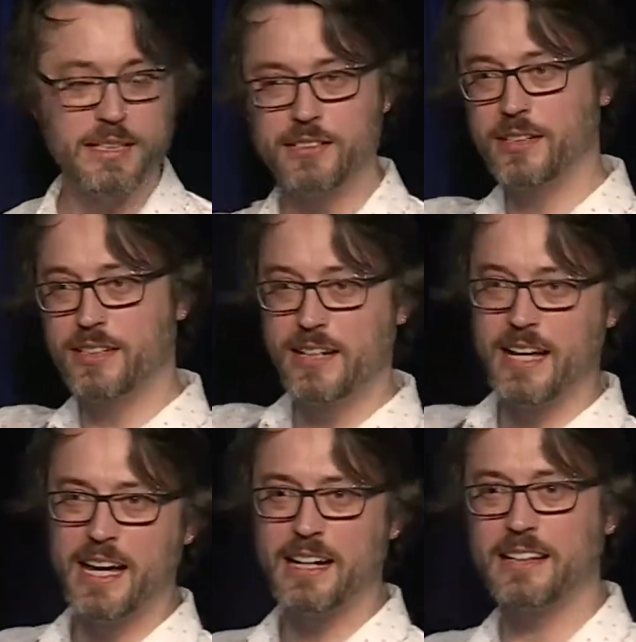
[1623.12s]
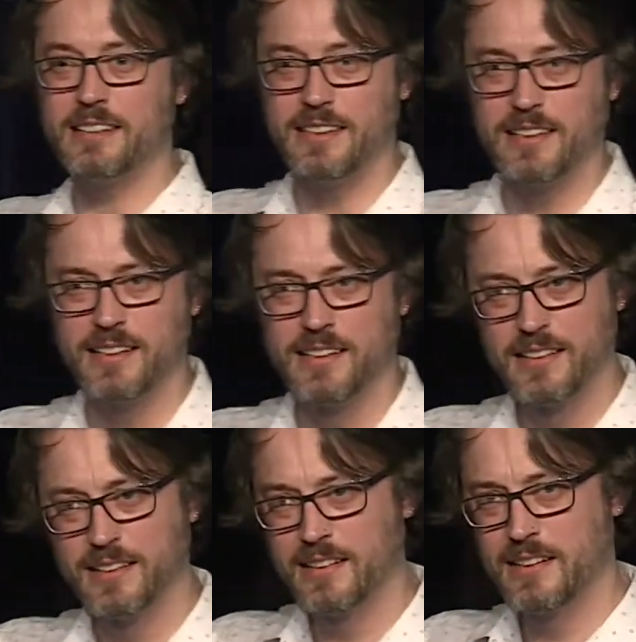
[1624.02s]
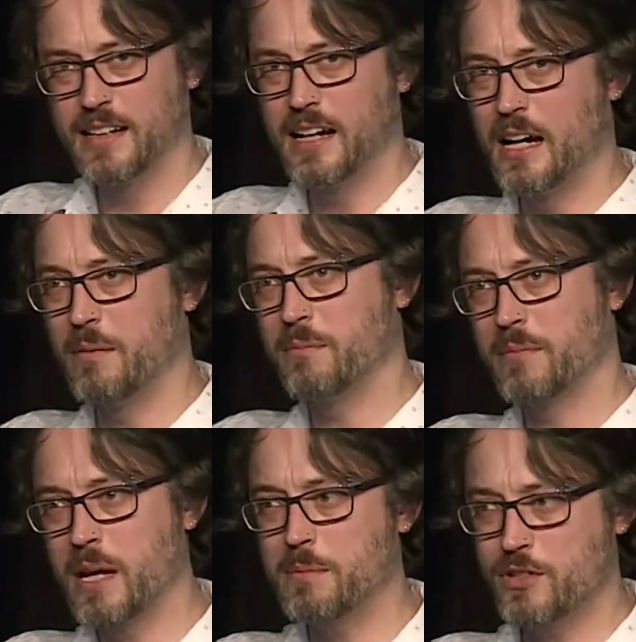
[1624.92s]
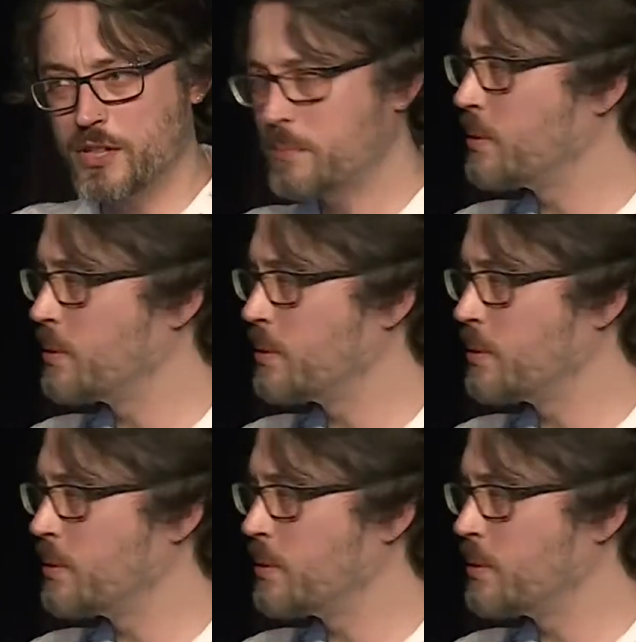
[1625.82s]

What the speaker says: this on another hand is can be tricky,